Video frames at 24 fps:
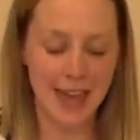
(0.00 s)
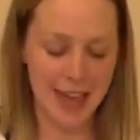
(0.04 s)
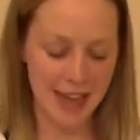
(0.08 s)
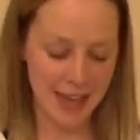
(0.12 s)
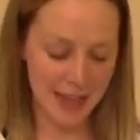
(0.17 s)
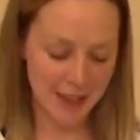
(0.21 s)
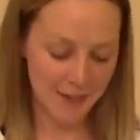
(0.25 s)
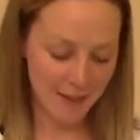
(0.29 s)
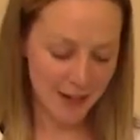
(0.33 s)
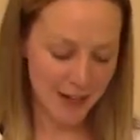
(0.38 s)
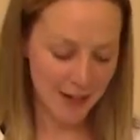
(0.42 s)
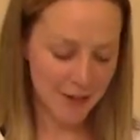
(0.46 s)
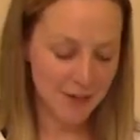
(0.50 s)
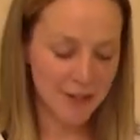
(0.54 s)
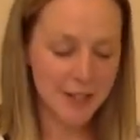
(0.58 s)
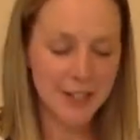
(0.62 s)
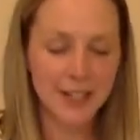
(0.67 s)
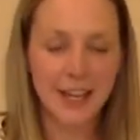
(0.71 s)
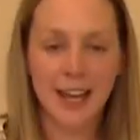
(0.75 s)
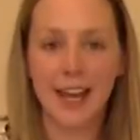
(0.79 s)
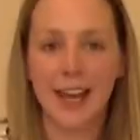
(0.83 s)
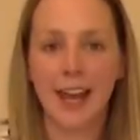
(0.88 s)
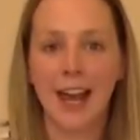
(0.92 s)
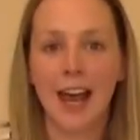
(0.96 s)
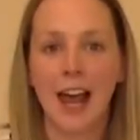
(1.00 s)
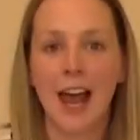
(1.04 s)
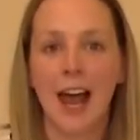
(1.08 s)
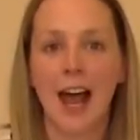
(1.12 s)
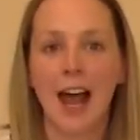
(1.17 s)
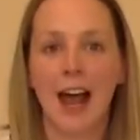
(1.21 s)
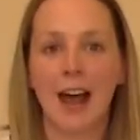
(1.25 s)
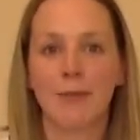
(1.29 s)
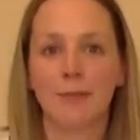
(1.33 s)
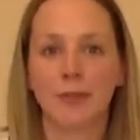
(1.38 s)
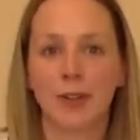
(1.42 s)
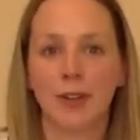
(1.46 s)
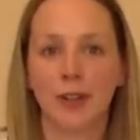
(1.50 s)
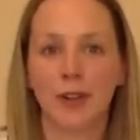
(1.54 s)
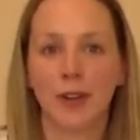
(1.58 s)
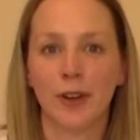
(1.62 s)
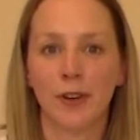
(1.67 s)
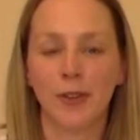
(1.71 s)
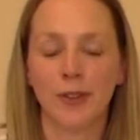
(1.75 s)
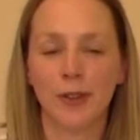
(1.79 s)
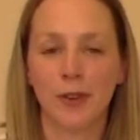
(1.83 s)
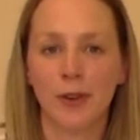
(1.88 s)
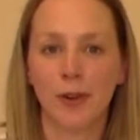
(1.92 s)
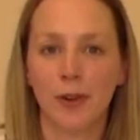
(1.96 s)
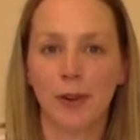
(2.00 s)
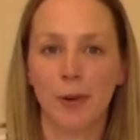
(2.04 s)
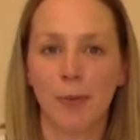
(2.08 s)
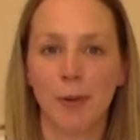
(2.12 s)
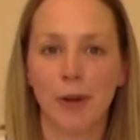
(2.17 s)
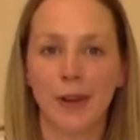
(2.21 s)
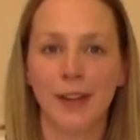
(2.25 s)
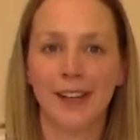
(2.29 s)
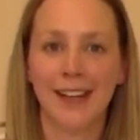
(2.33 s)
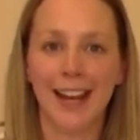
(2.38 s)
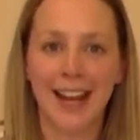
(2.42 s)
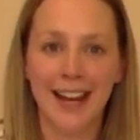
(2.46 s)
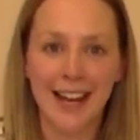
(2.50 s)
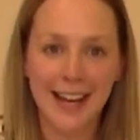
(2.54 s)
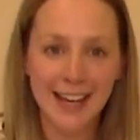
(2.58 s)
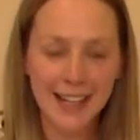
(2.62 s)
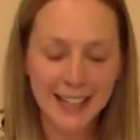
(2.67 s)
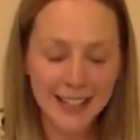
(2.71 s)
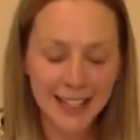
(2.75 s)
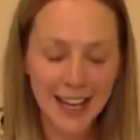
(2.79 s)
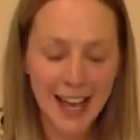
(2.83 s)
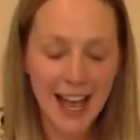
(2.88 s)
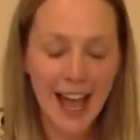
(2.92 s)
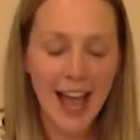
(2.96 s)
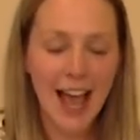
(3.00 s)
In the video today, I'm going to talk about kneeling